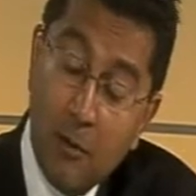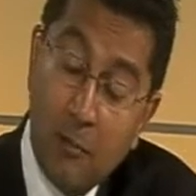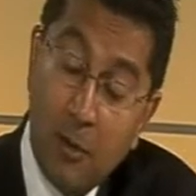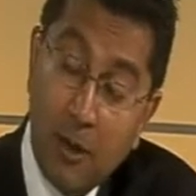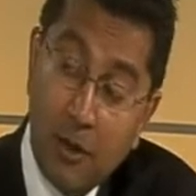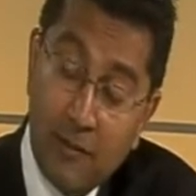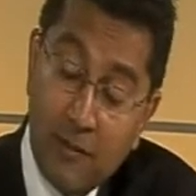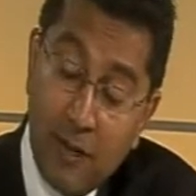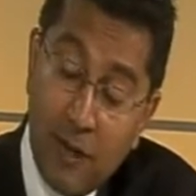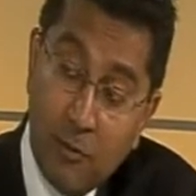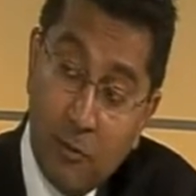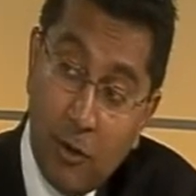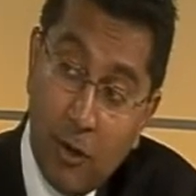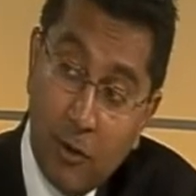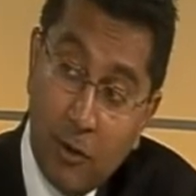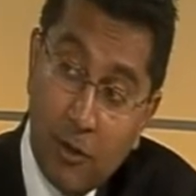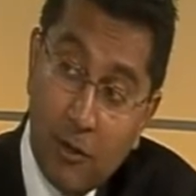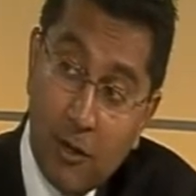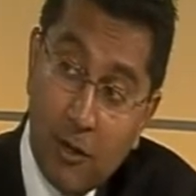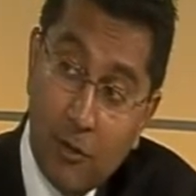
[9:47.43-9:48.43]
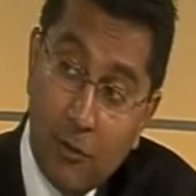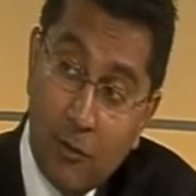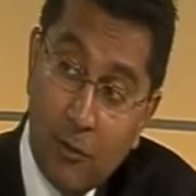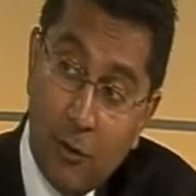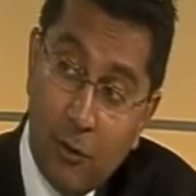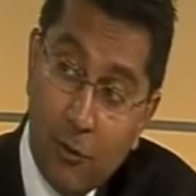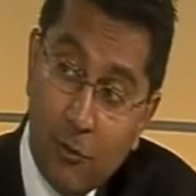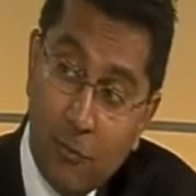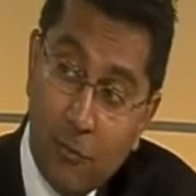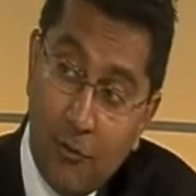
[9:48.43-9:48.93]
By the same token, there are a
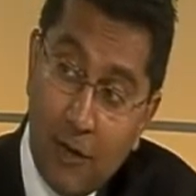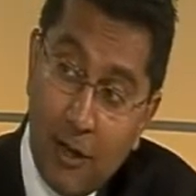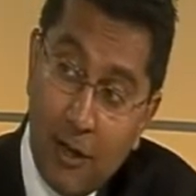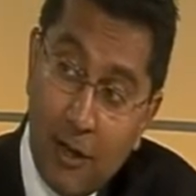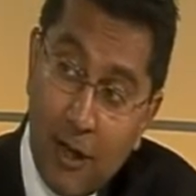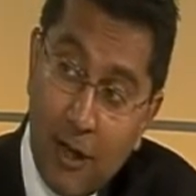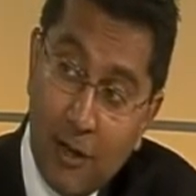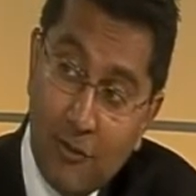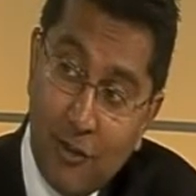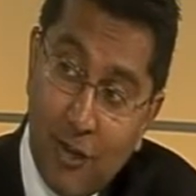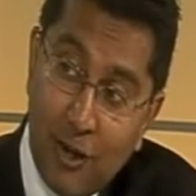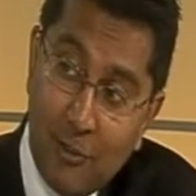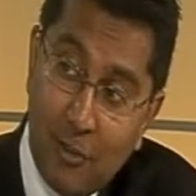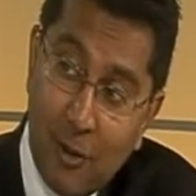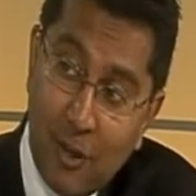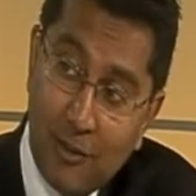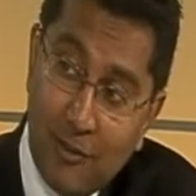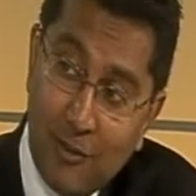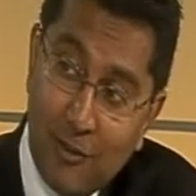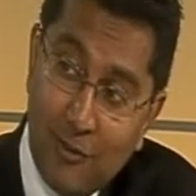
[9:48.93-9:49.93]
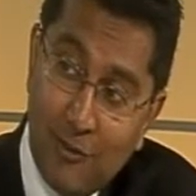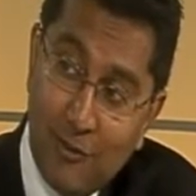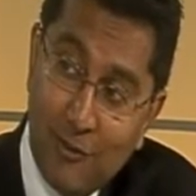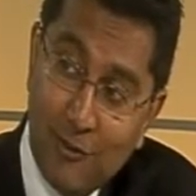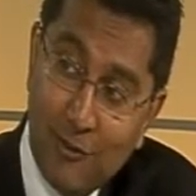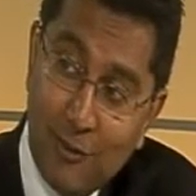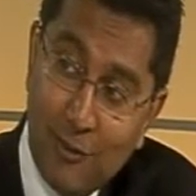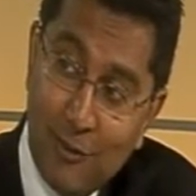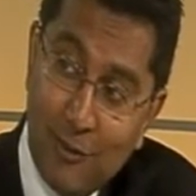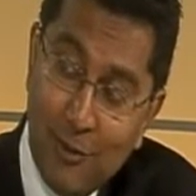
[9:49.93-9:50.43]
lot of HR
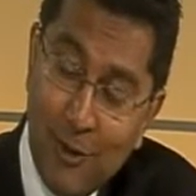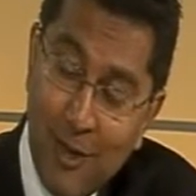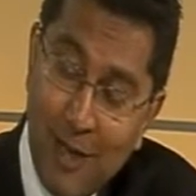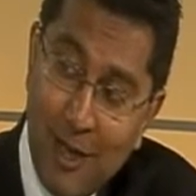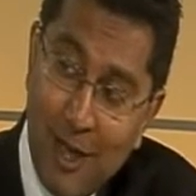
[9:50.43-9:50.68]
practitioners who